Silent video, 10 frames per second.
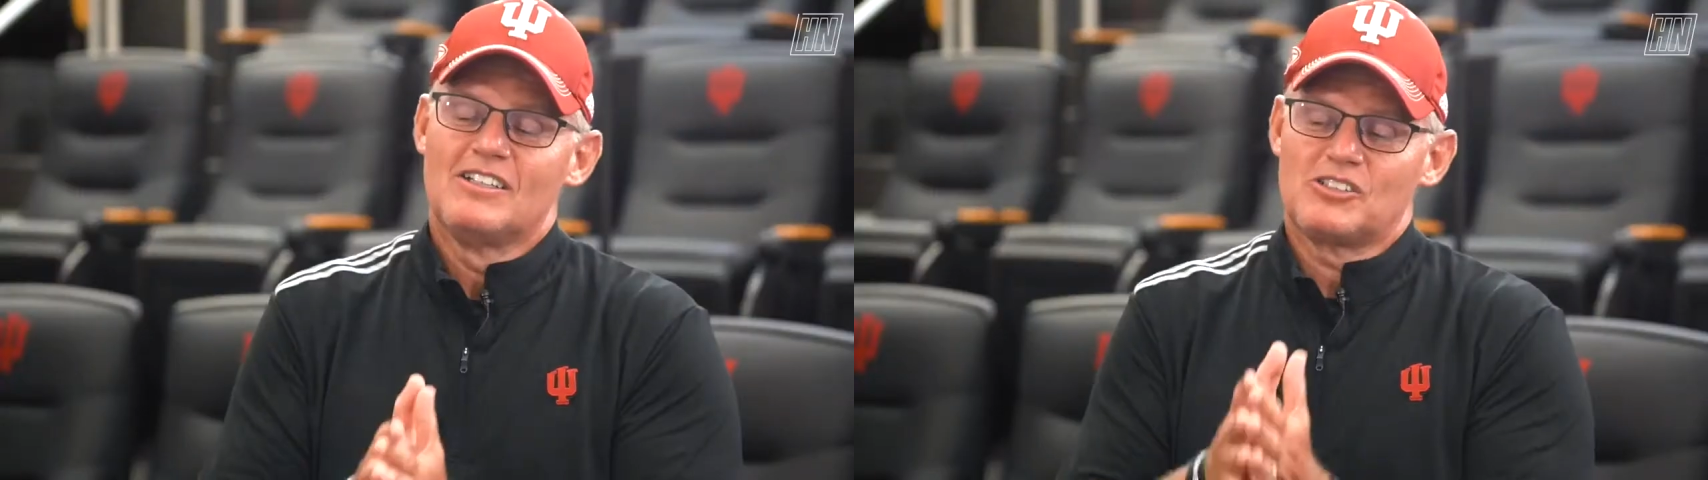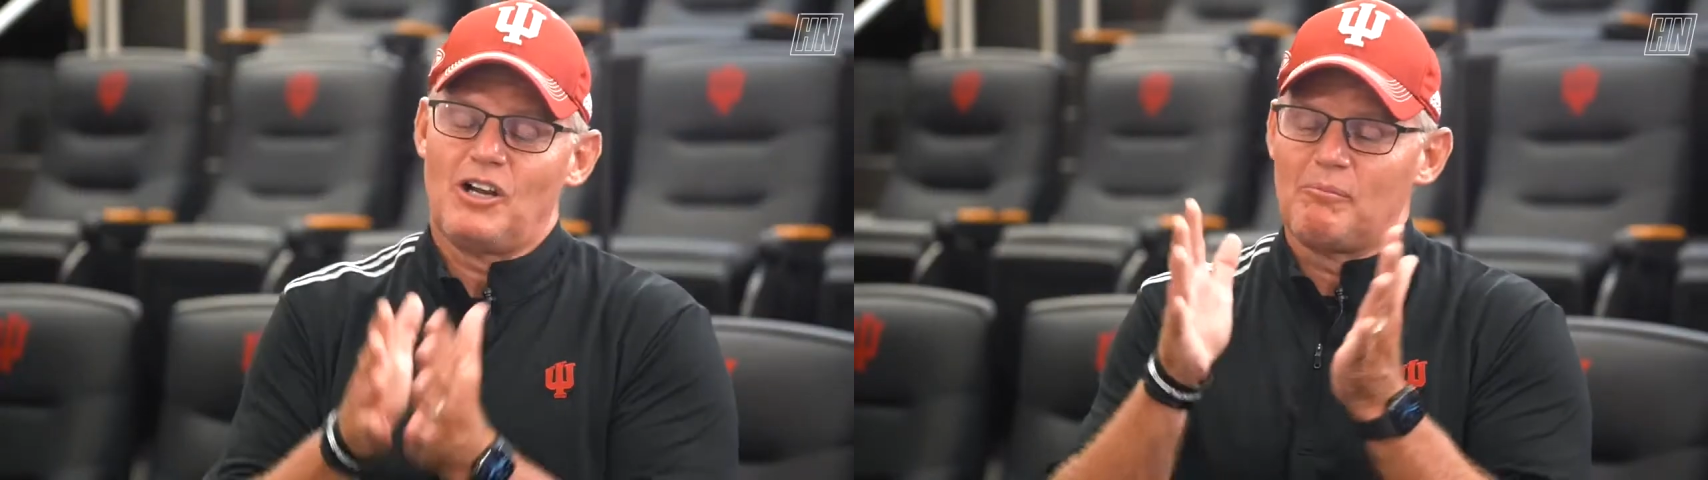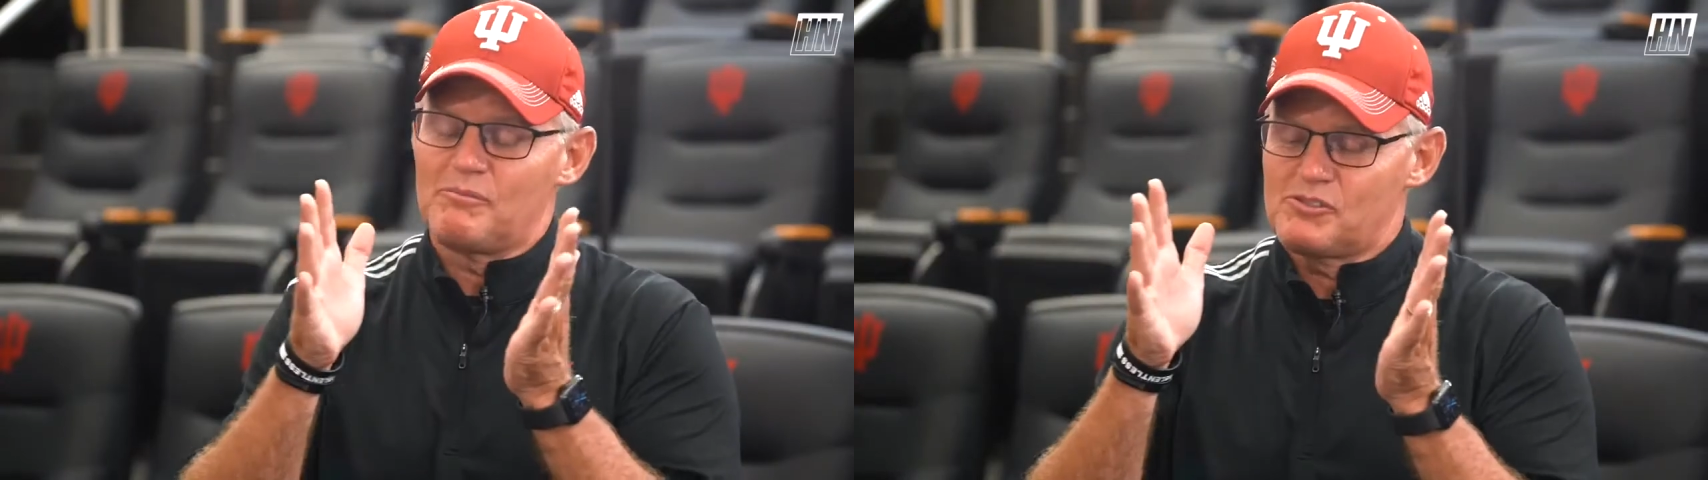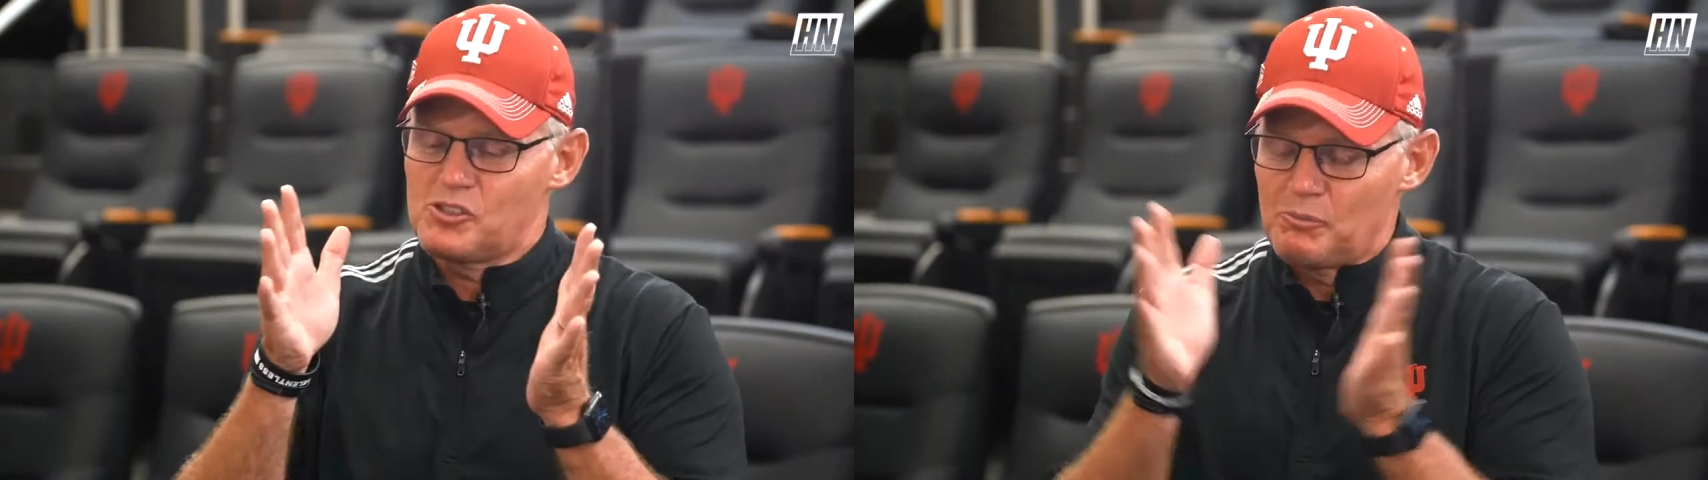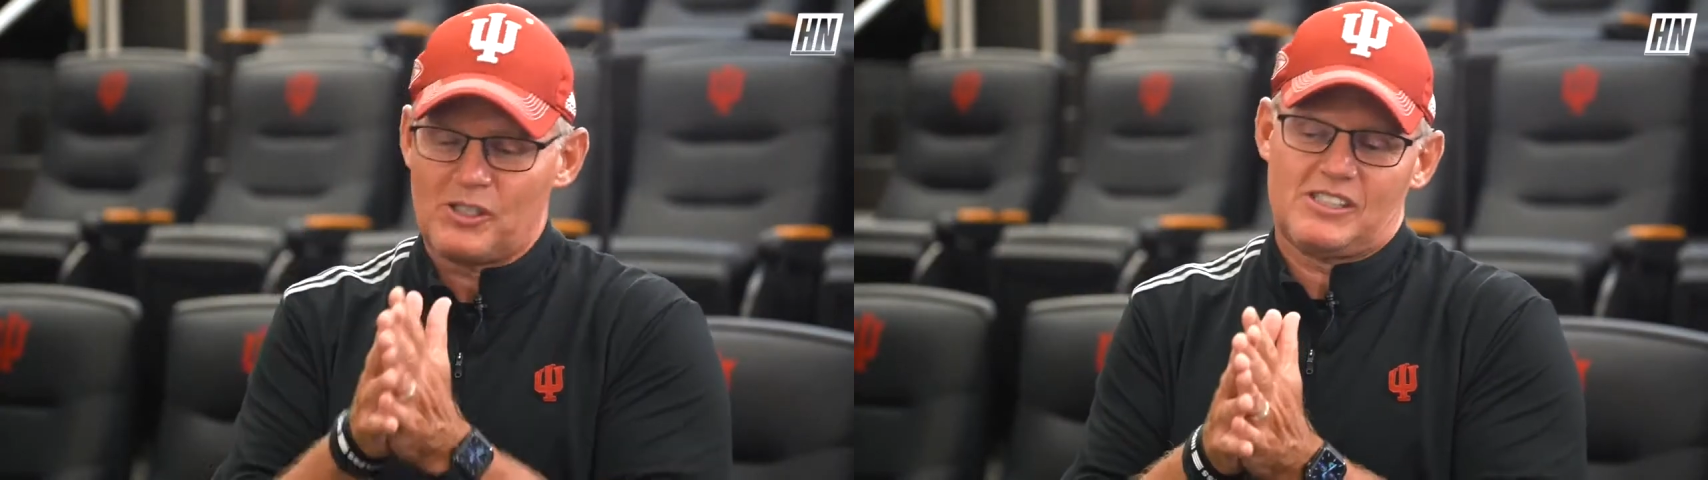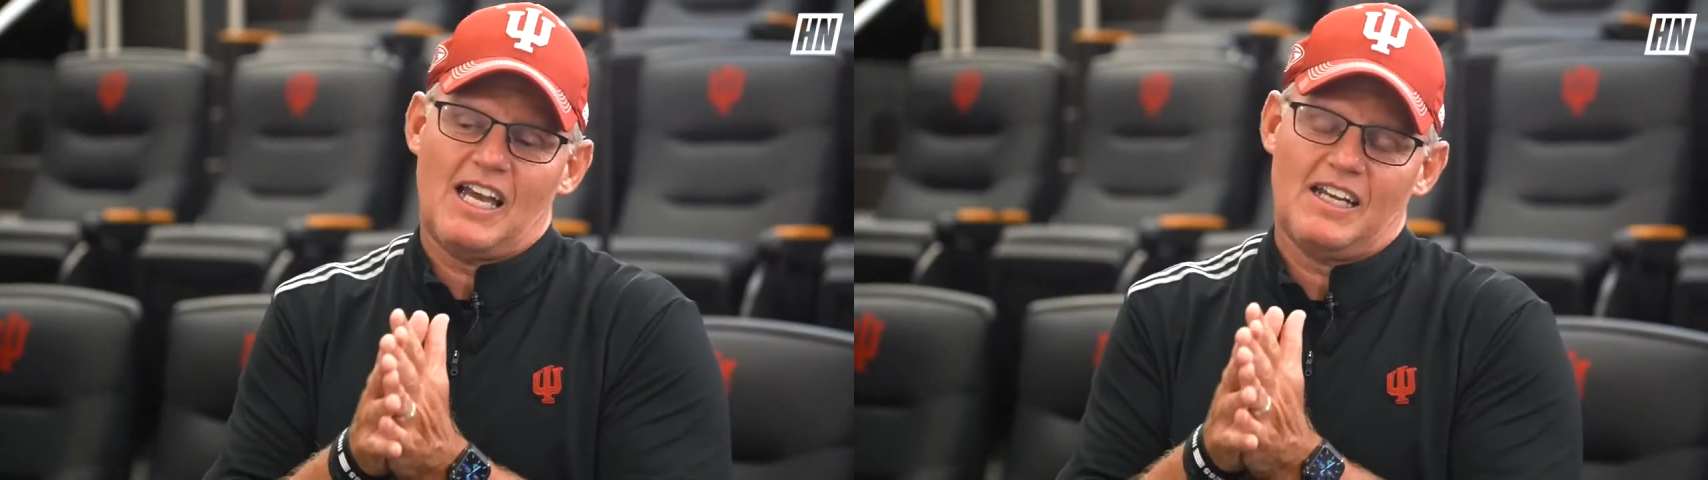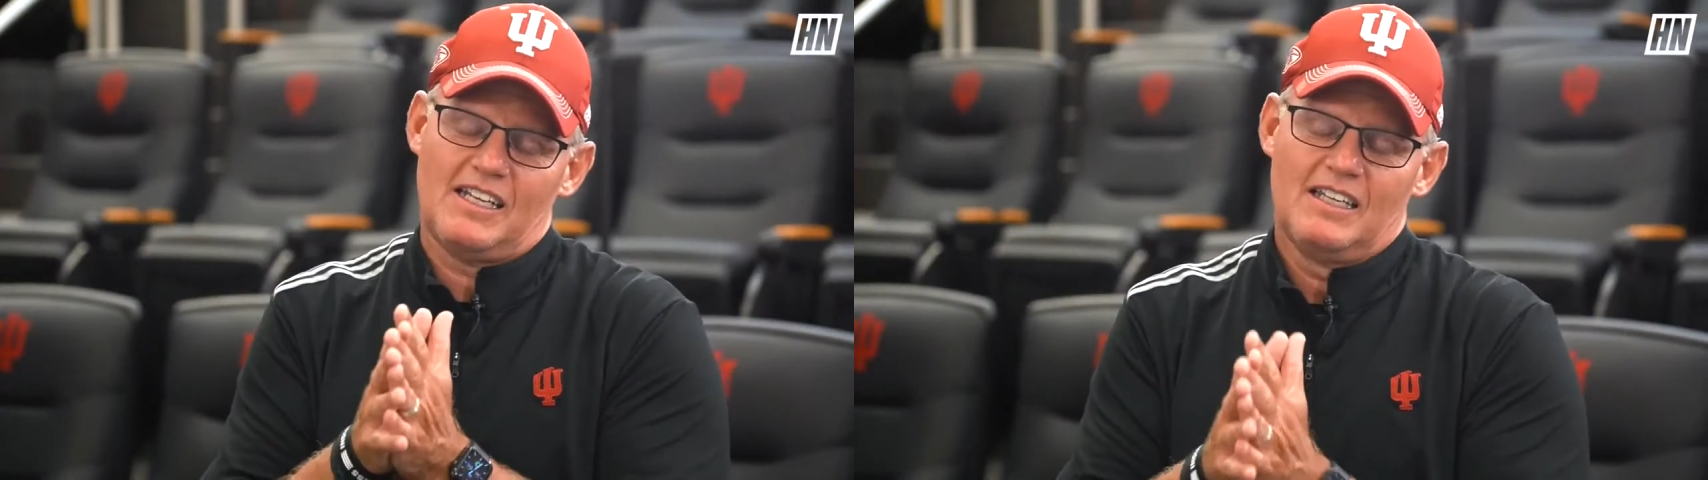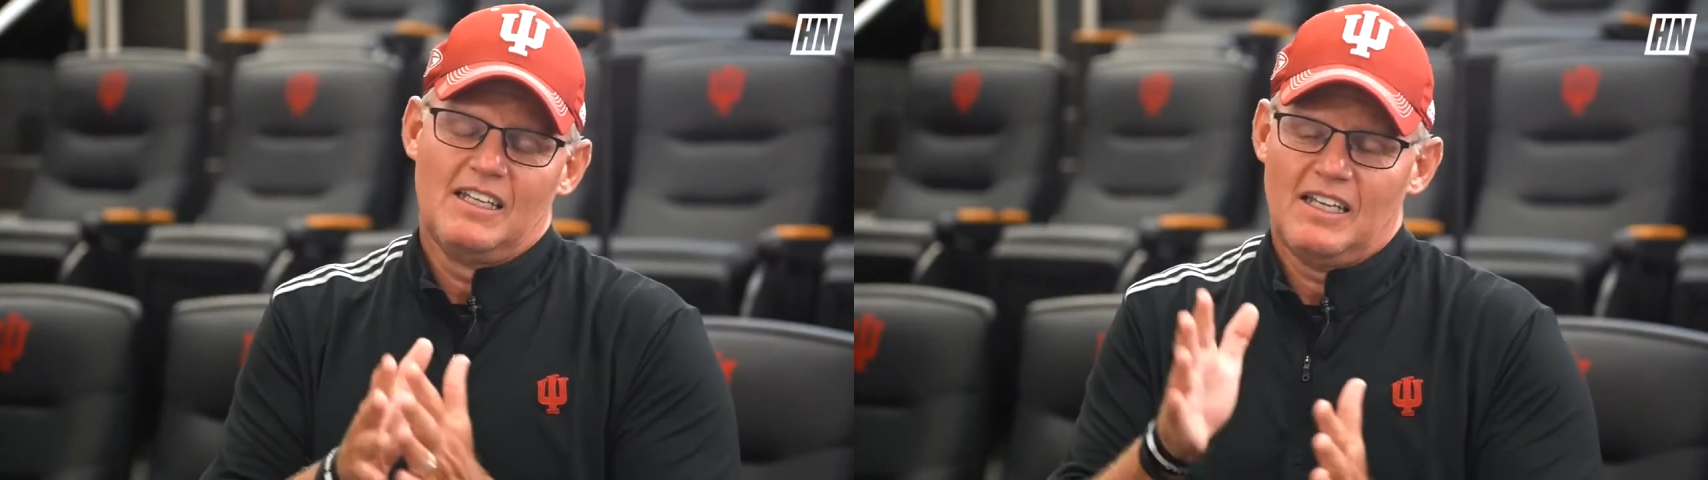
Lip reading: So I'm super excited,